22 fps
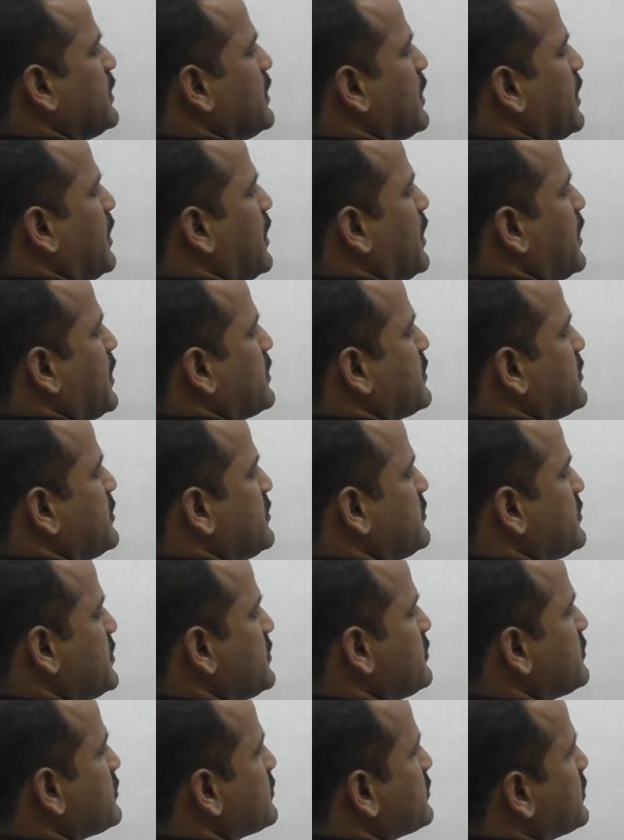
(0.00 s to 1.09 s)
and this
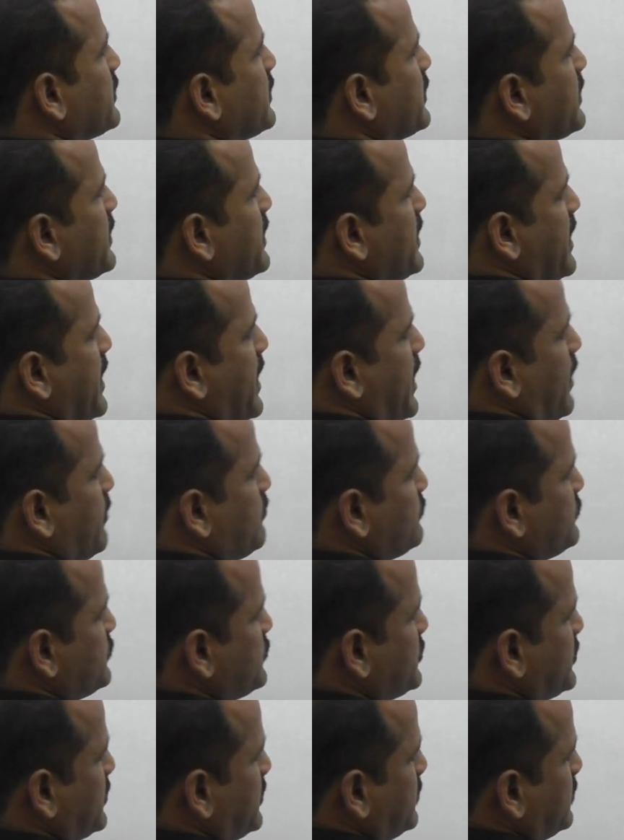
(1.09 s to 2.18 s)
is
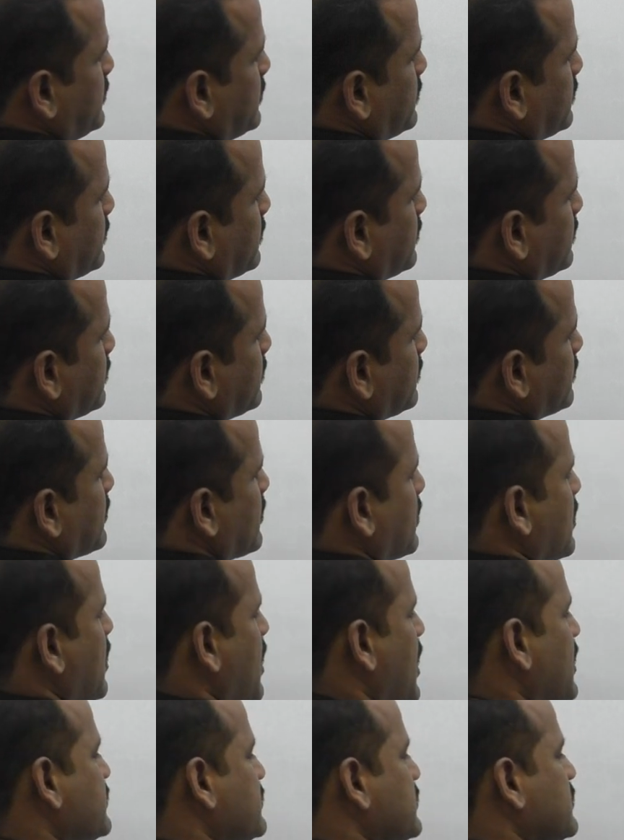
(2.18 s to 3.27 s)
mg
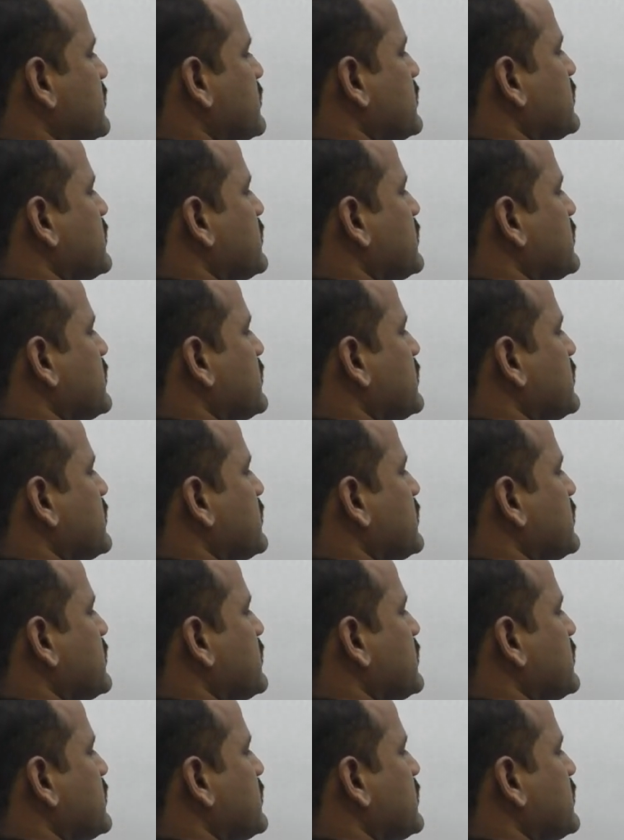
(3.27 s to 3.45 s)
cos